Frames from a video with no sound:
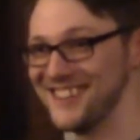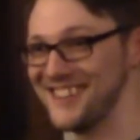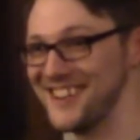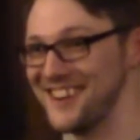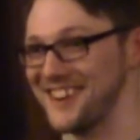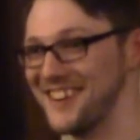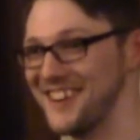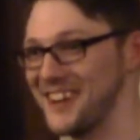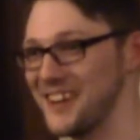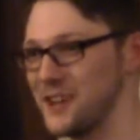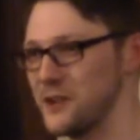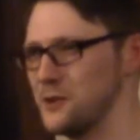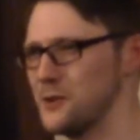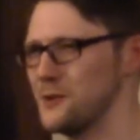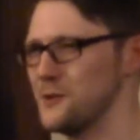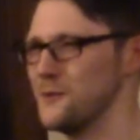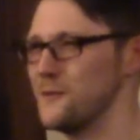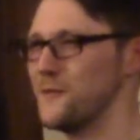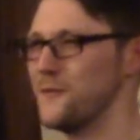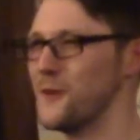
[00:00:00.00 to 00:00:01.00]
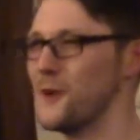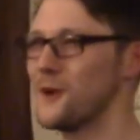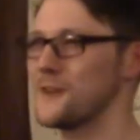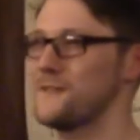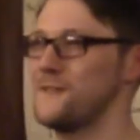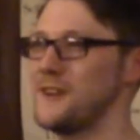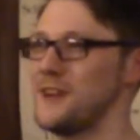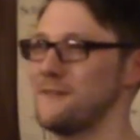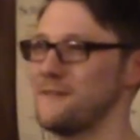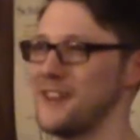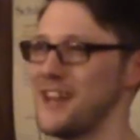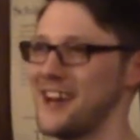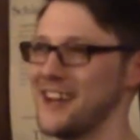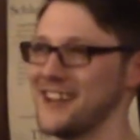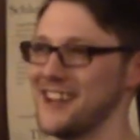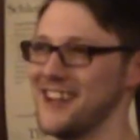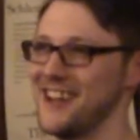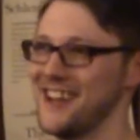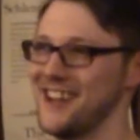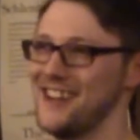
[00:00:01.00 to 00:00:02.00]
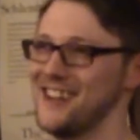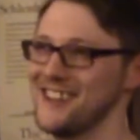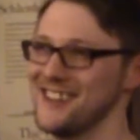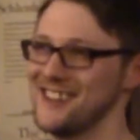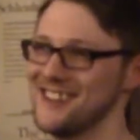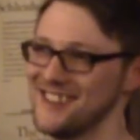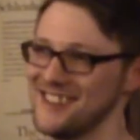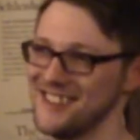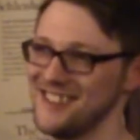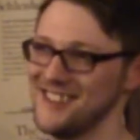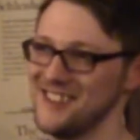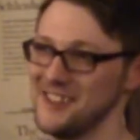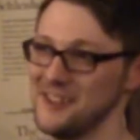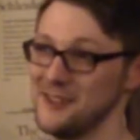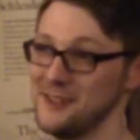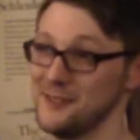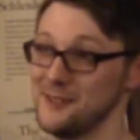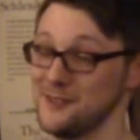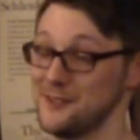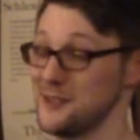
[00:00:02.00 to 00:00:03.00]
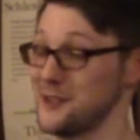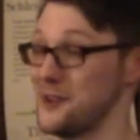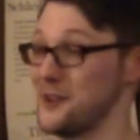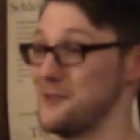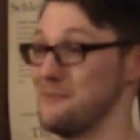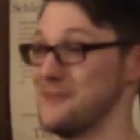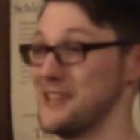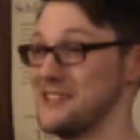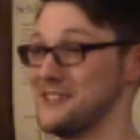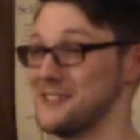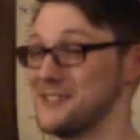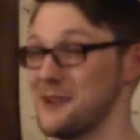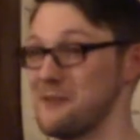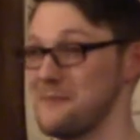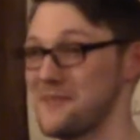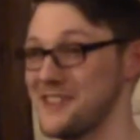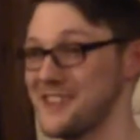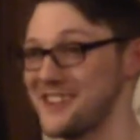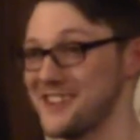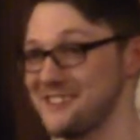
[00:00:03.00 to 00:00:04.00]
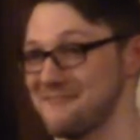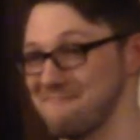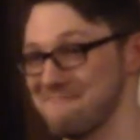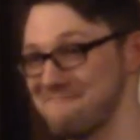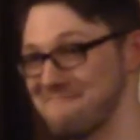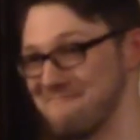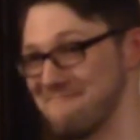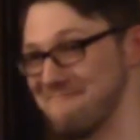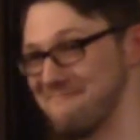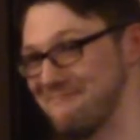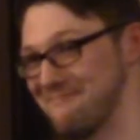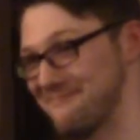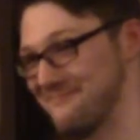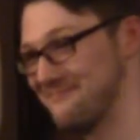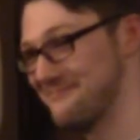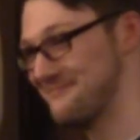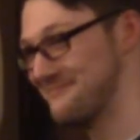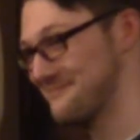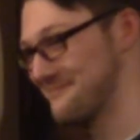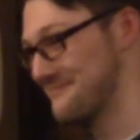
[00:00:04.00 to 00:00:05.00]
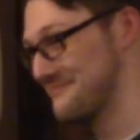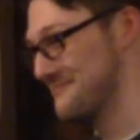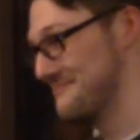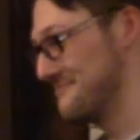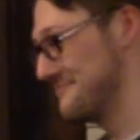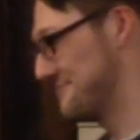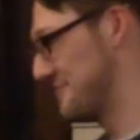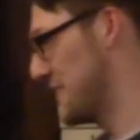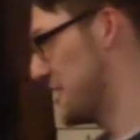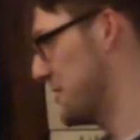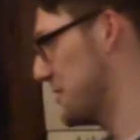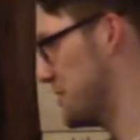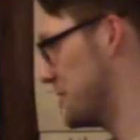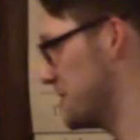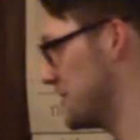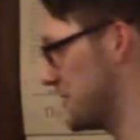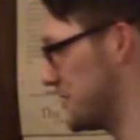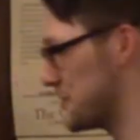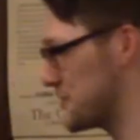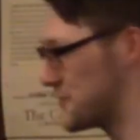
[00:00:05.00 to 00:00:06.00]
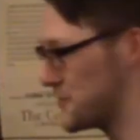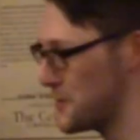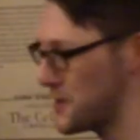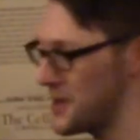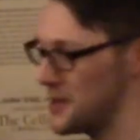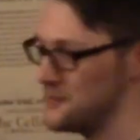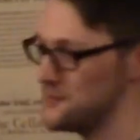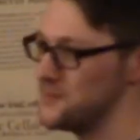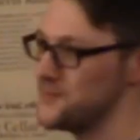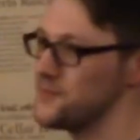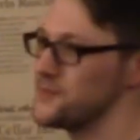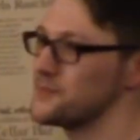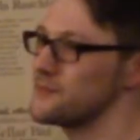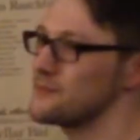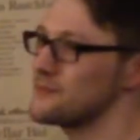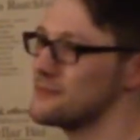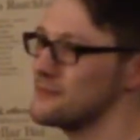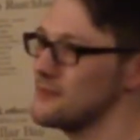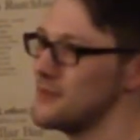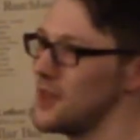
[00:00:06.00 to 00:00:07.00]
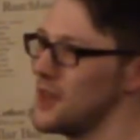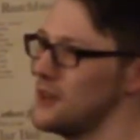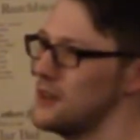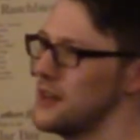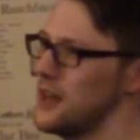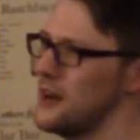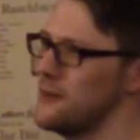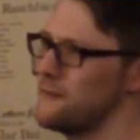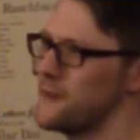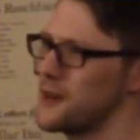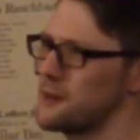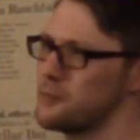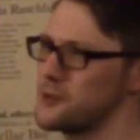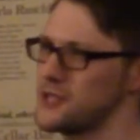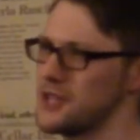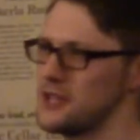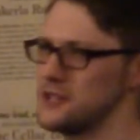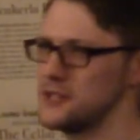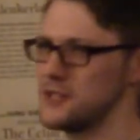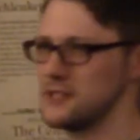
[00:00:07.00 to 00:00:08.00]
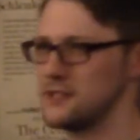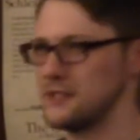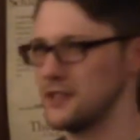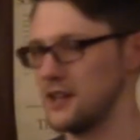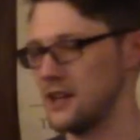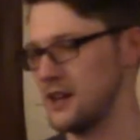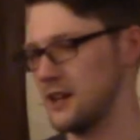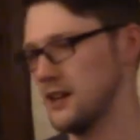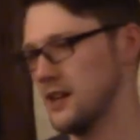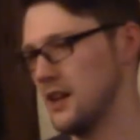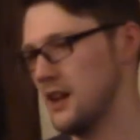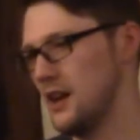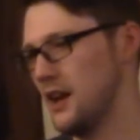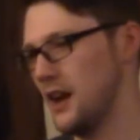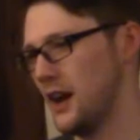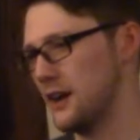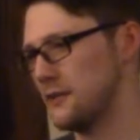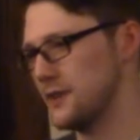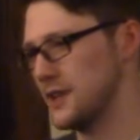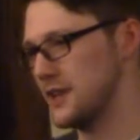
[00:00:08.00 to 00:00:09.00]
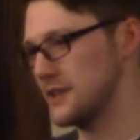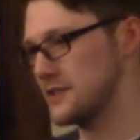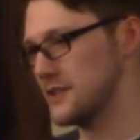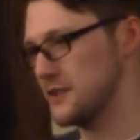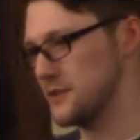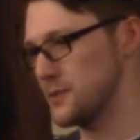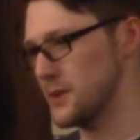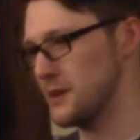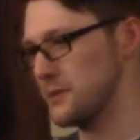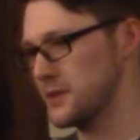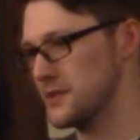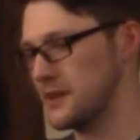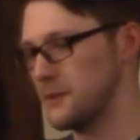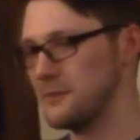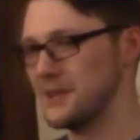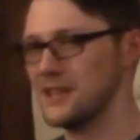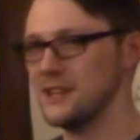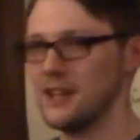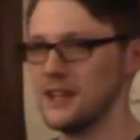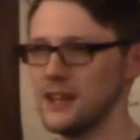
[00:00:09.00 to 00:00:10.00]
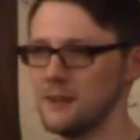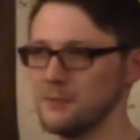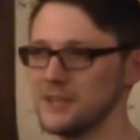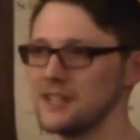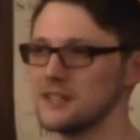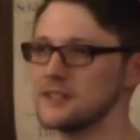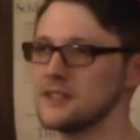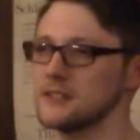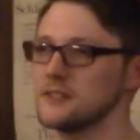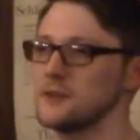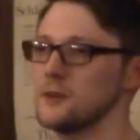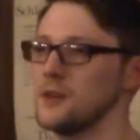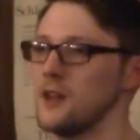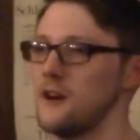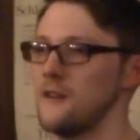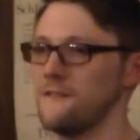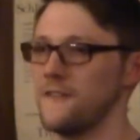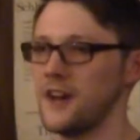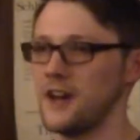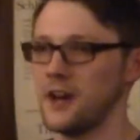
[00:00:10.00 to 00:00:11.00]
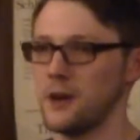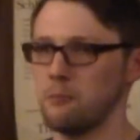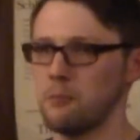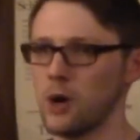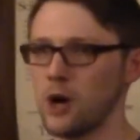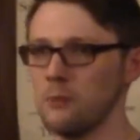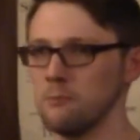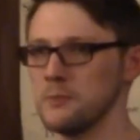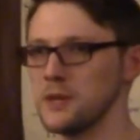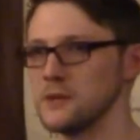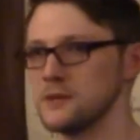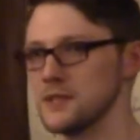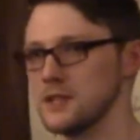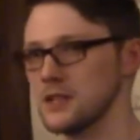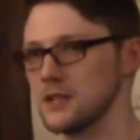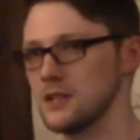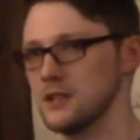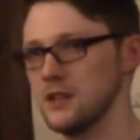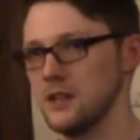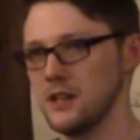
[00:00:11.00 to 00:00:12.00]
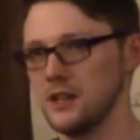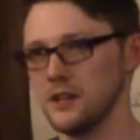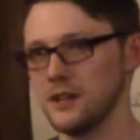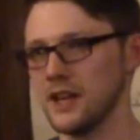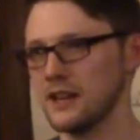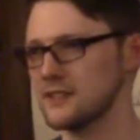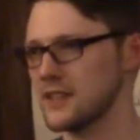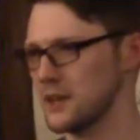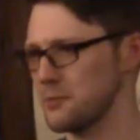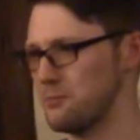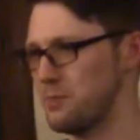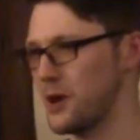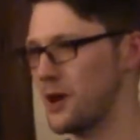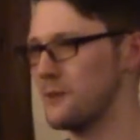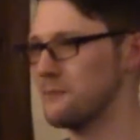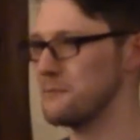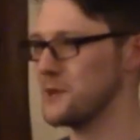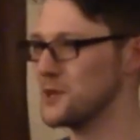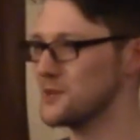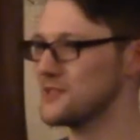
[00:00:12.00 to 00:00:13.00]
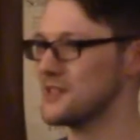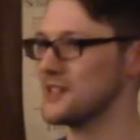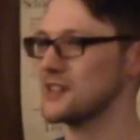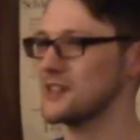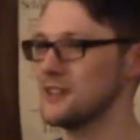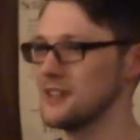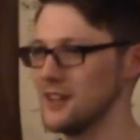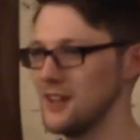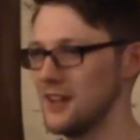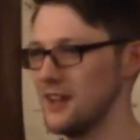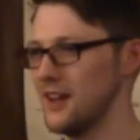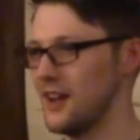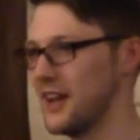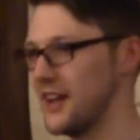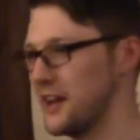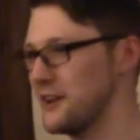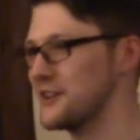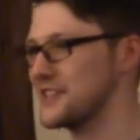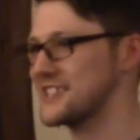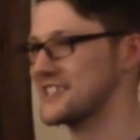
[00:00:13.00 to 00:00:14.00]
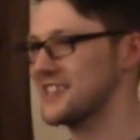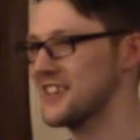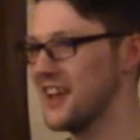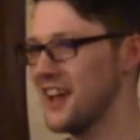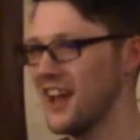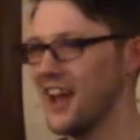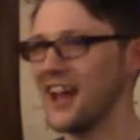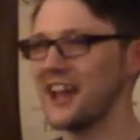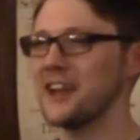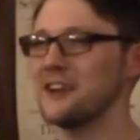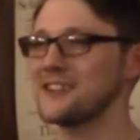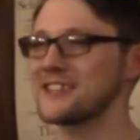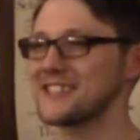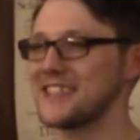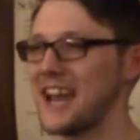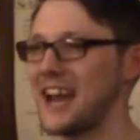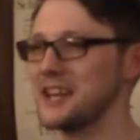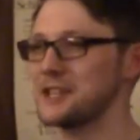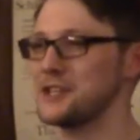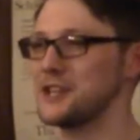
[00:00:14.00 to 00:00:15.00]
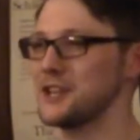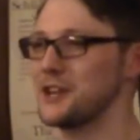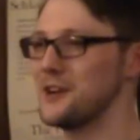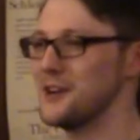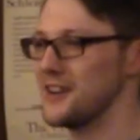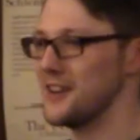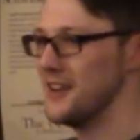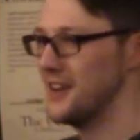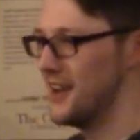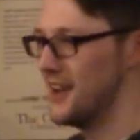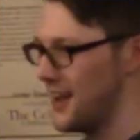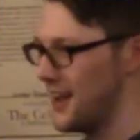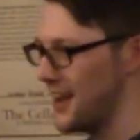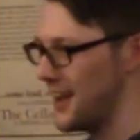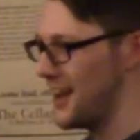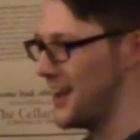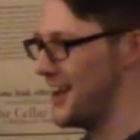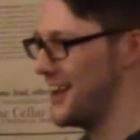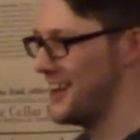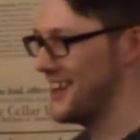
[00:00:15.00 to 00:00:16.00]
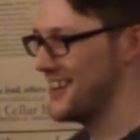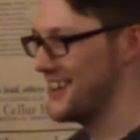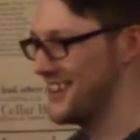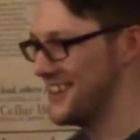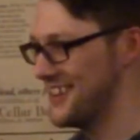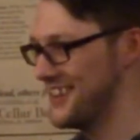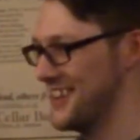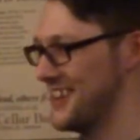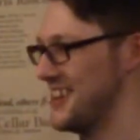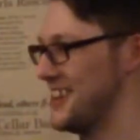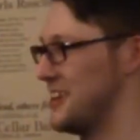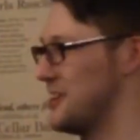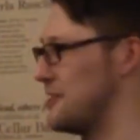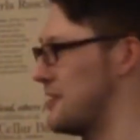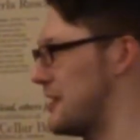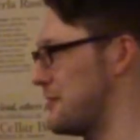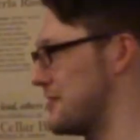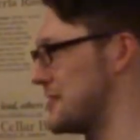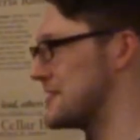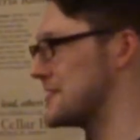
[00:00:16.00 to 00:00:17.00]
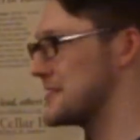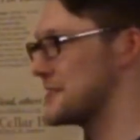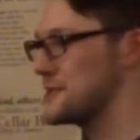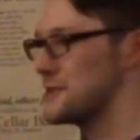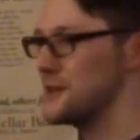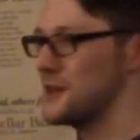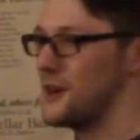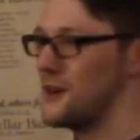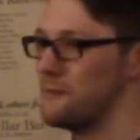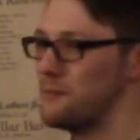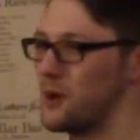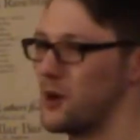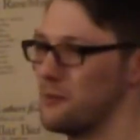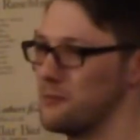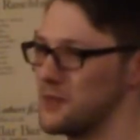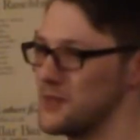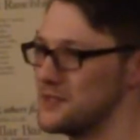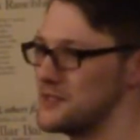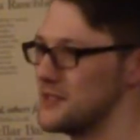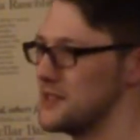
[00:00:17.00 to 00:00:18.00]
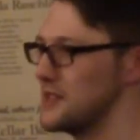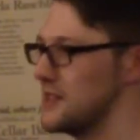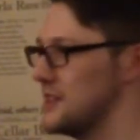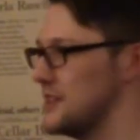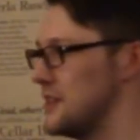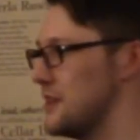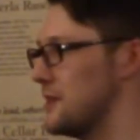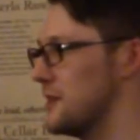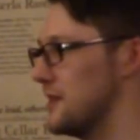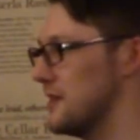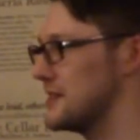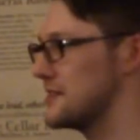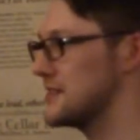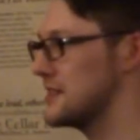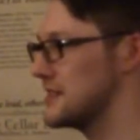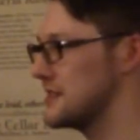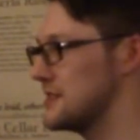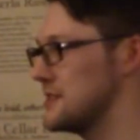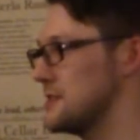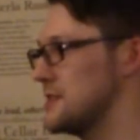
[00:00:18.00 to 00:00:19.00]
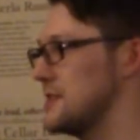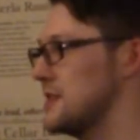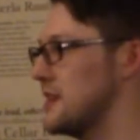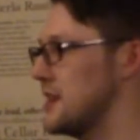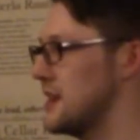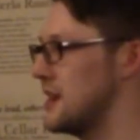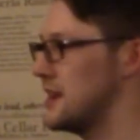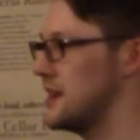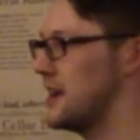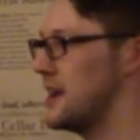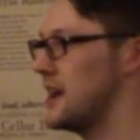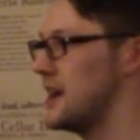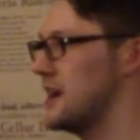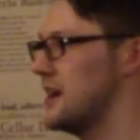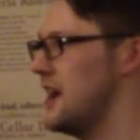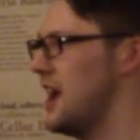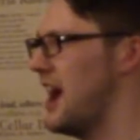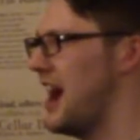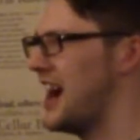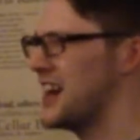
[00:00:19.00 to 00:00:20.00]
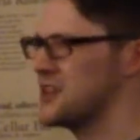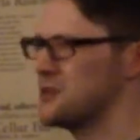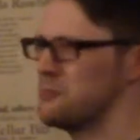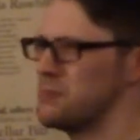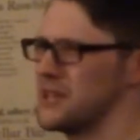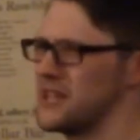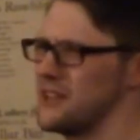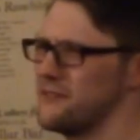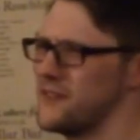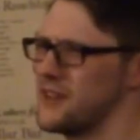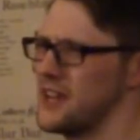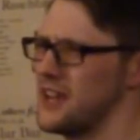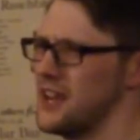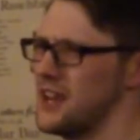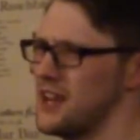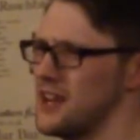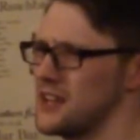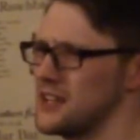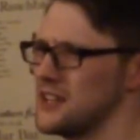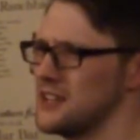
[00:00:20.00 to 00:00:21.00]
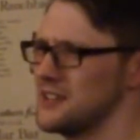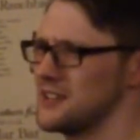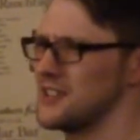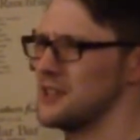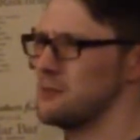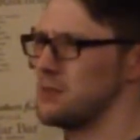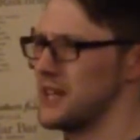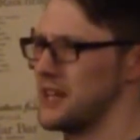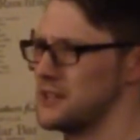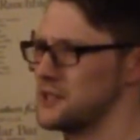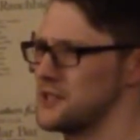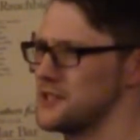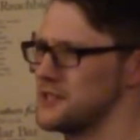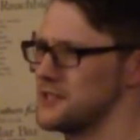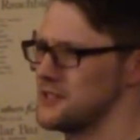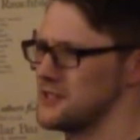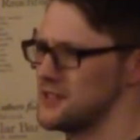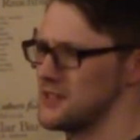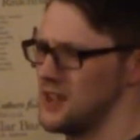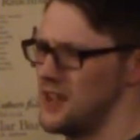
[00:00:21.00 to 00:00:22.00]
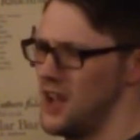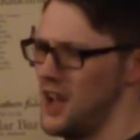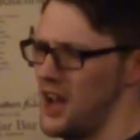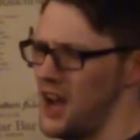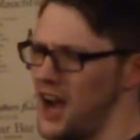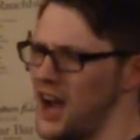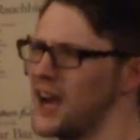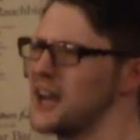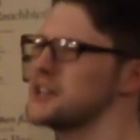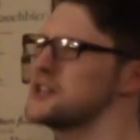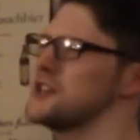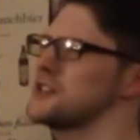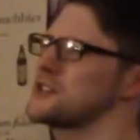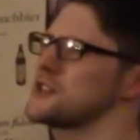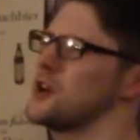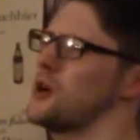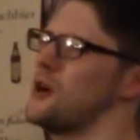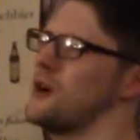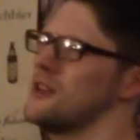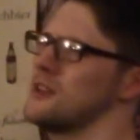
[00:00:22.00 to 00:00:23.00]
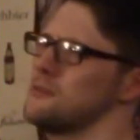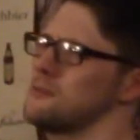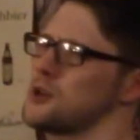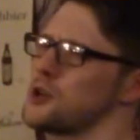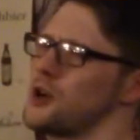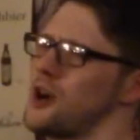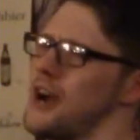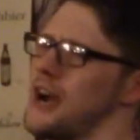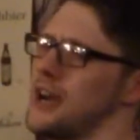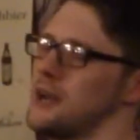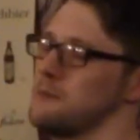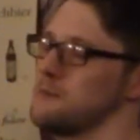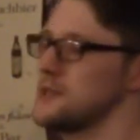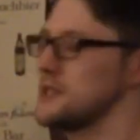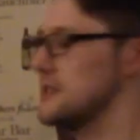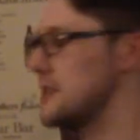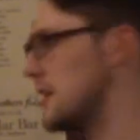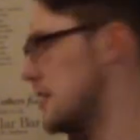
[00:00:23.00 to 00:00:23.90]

They're like, ooh, plan, eh? It's gotta mean something. uh, very pretentious. Uh, I realize it as well, because I've been, listening to a lot of uh, pop music. You guys like pop music? Bear's, Bear's catching on. I've listened to a lot of pop music, you know, listening to it. Uh, uh, I don't believe in uh, guilty pleasures. I just call them crimes,